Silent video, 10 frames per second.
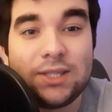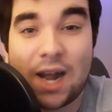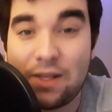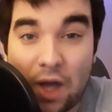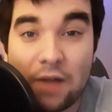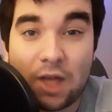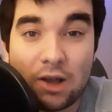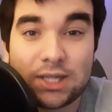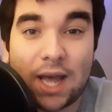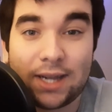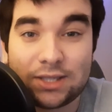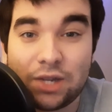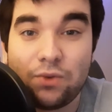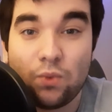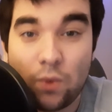and I thought that was
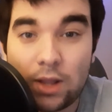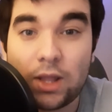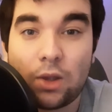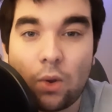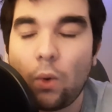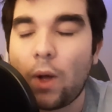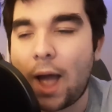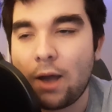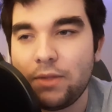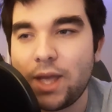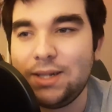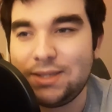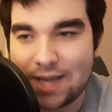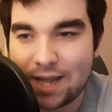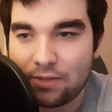actually really cool how they
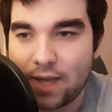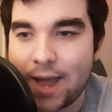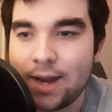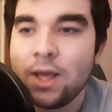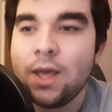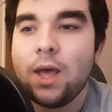did that.